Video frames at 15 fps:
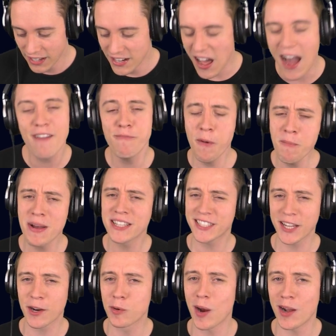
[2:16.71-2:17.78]
Now, I've been
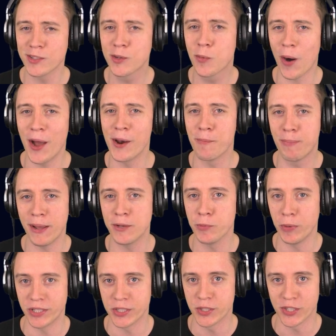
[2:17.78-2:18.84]
messing around quite a bit
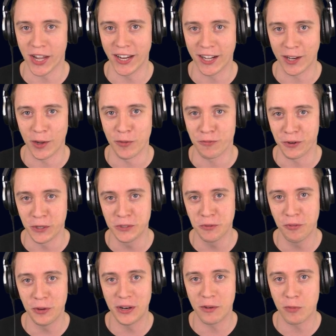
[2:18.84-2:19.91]
with the Cyclone. For those
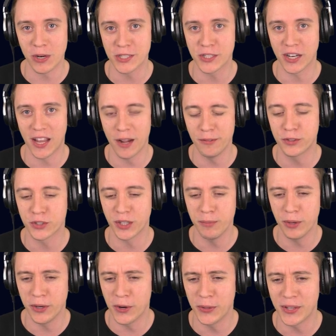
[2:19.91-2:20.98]
of you that watch the live stream,
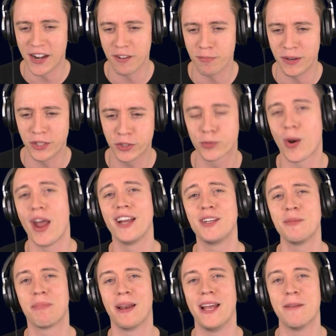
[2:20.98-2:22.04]
you know that I've been trying
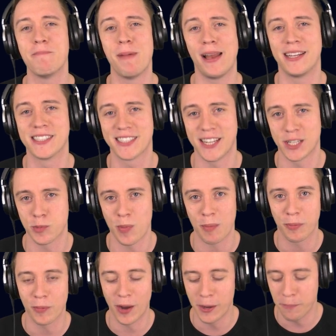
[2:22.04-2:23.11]
to play the balance test
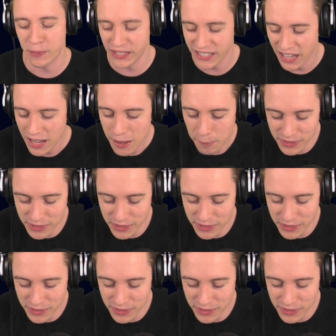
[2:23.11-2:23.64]
map quite a bit.